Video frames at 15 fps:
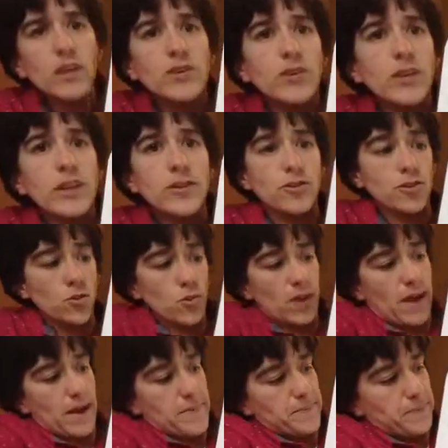So let's do
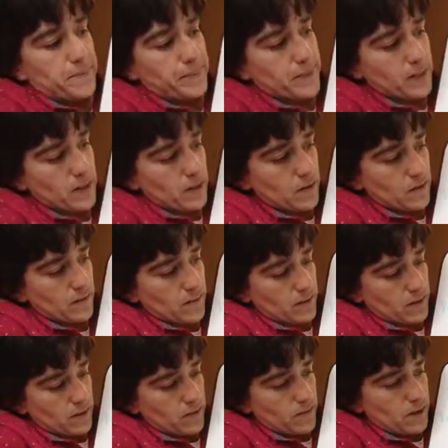that.
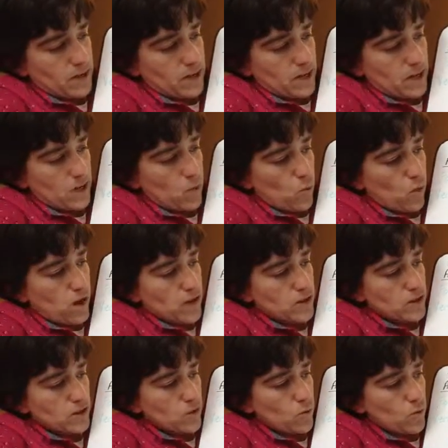If I take y
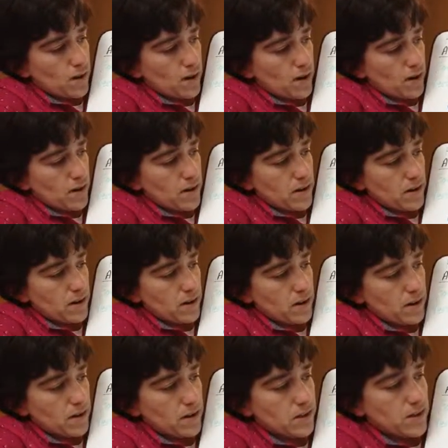squared
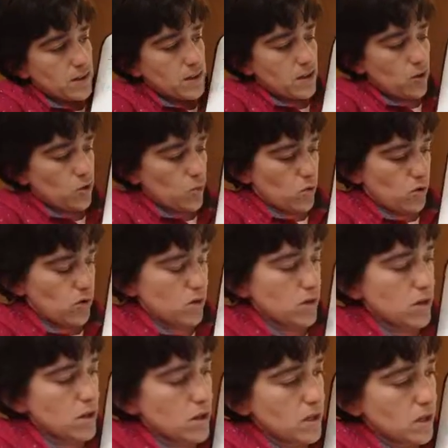is equal